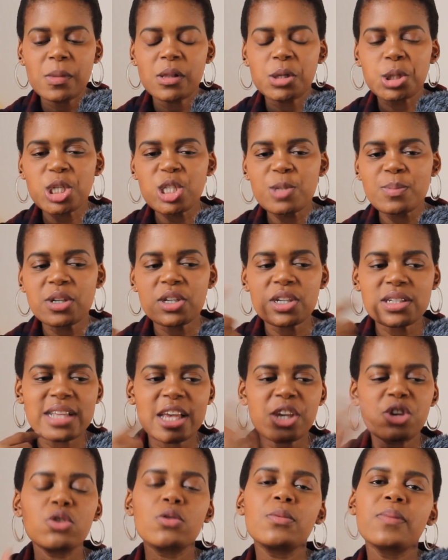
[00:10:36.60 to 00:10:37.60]
Just because
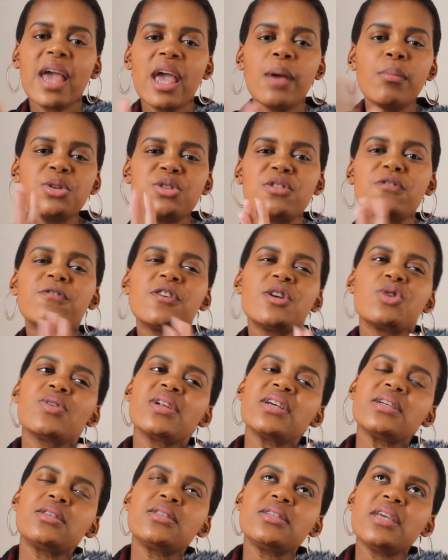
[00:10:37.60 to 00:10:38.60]
like you'll be able to
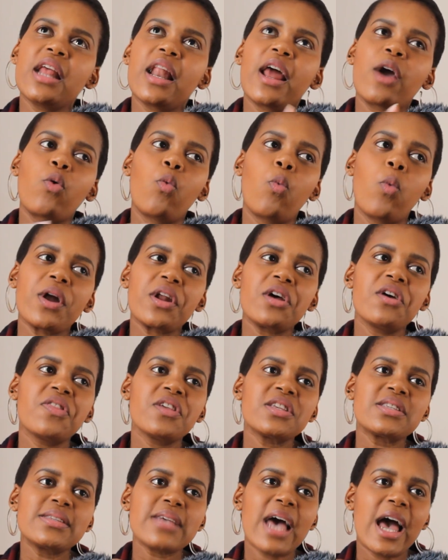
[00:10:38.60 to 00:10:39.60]
visually see like what are
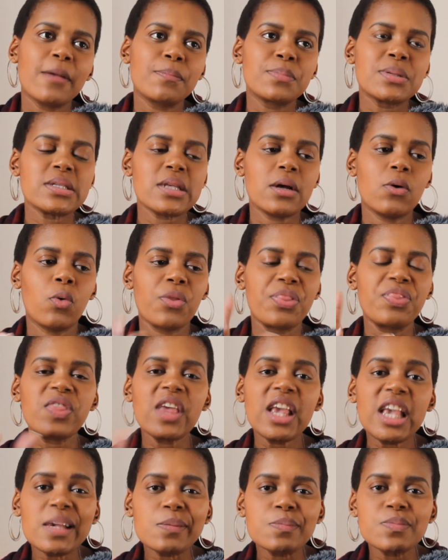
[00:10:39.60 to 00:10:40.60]
the types or
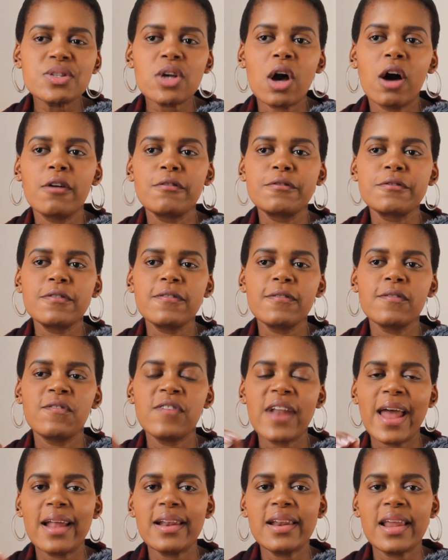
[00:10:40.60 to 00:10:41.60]
themes of
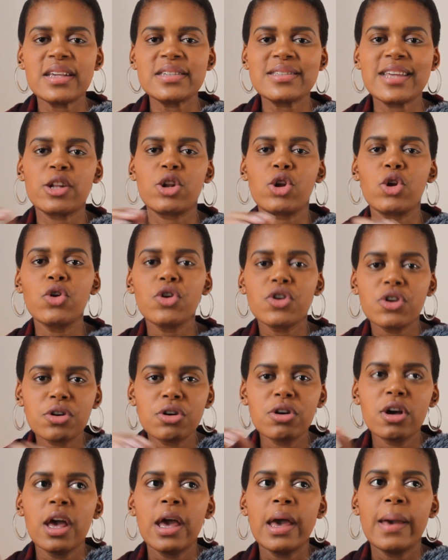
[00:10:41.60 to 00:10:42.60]
flat lays that
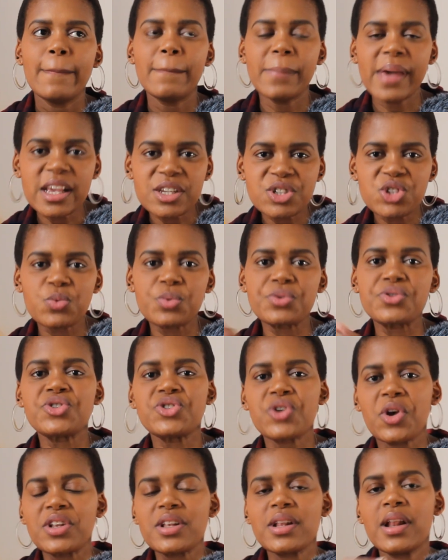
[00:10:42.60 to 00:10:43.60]
look best with
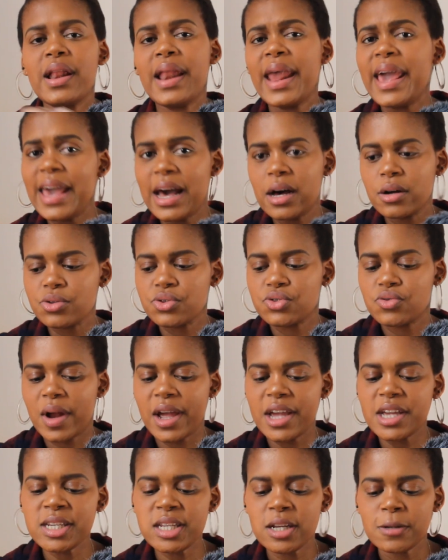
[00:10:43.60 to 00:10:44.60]
certain layouts,
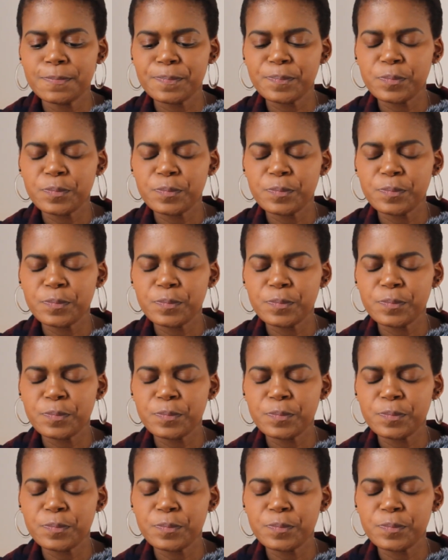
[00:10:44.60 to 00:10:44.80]
right?